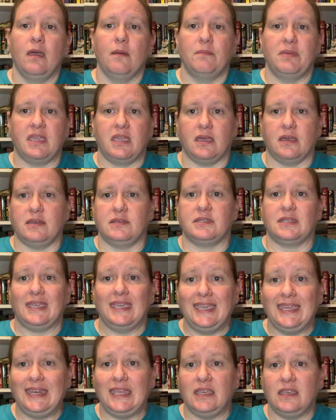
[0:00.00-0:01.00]
because
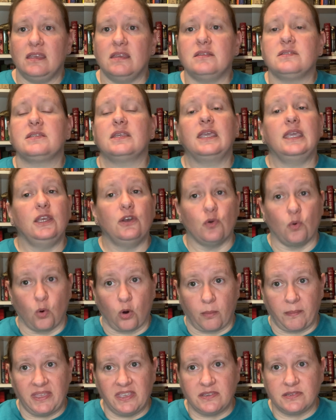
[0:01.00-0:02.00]
it is
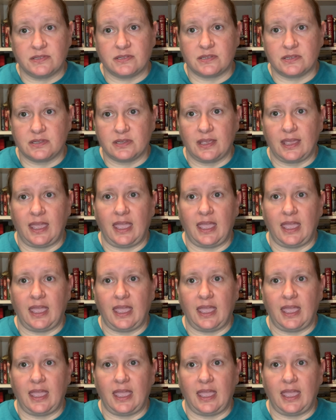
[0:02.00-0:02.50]
enormous.